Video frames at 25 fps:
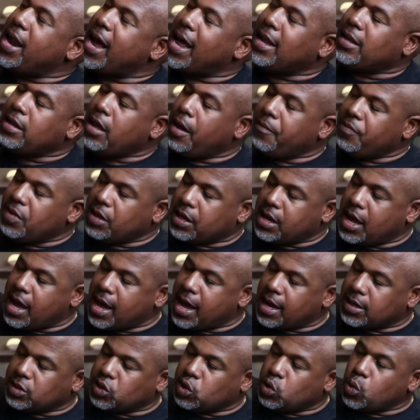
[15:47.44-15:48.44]
I love the
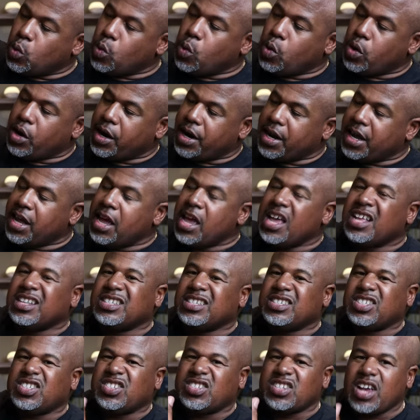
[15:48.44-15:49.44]
contouring,
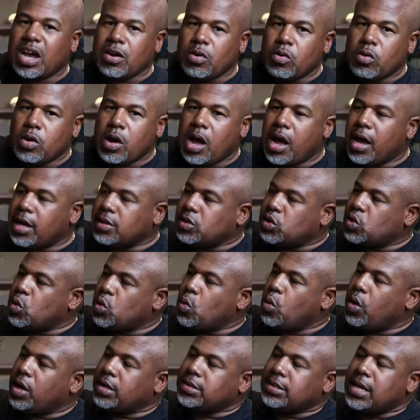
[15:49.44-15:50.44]
subtle
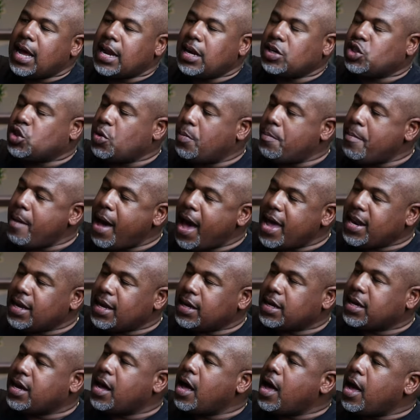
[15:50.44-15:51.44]
contouring. It's not a
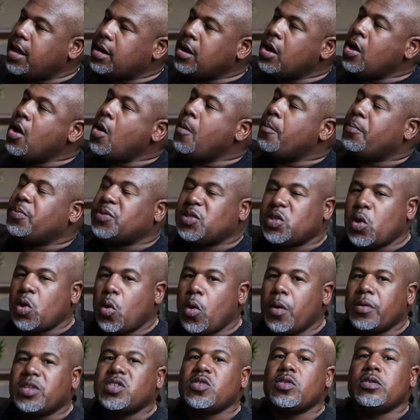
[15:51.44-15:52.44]
dramatic cut,
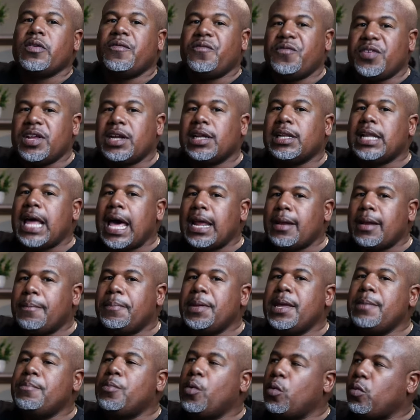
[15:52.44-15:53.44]
so it's gonna fit a lot of
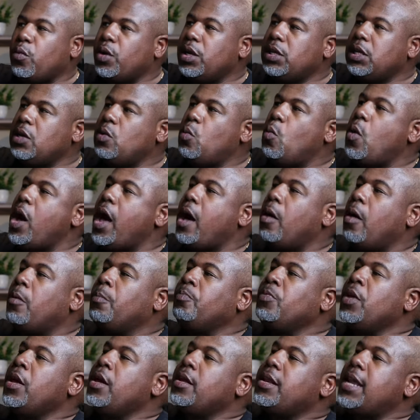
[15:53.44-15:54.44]
people really well.
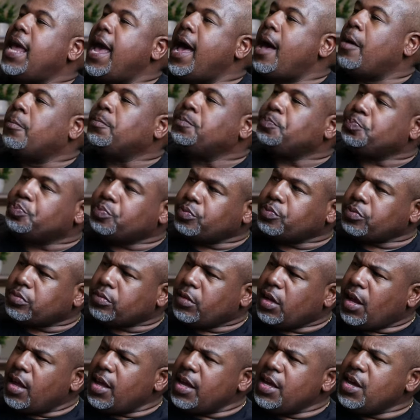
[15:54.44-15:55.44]
Now,
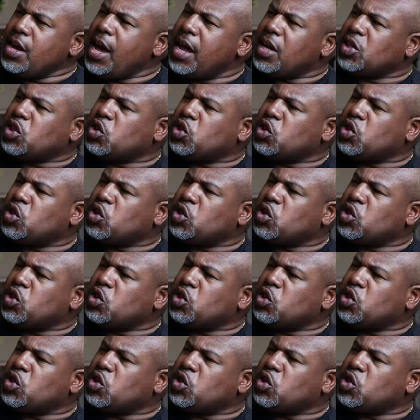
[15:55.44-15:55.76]
you got a